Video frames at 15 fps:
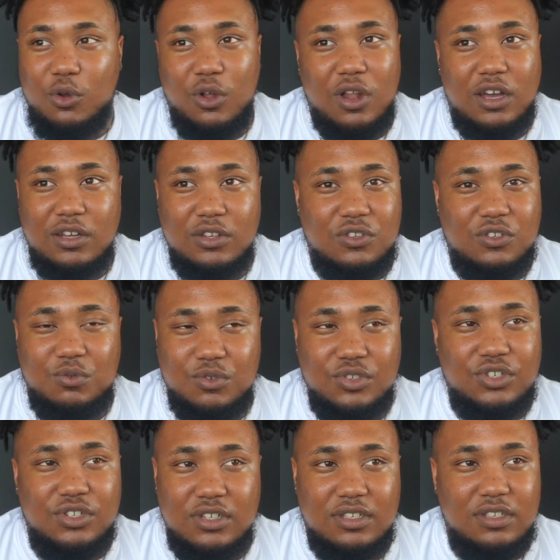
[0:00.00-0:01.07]
all I could do was
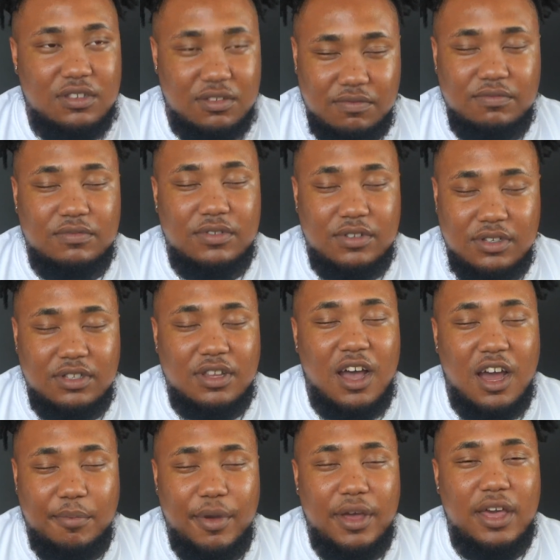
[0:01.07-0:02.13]
just
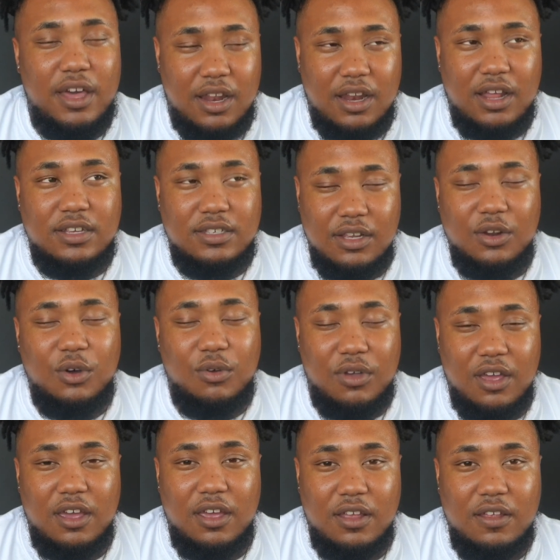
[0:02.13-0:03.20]
nod my head and I said,
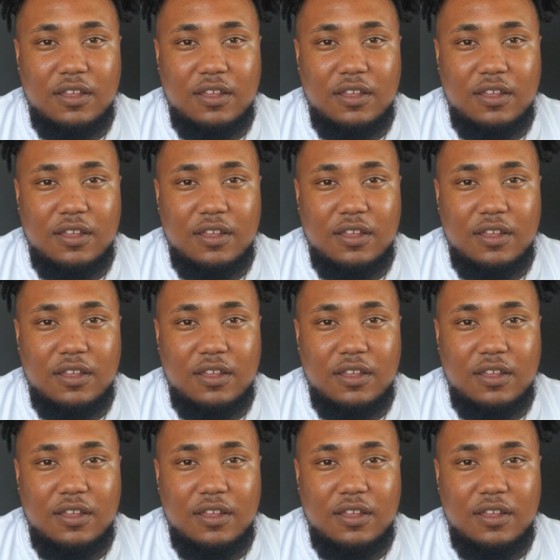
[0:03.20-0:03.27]
okay.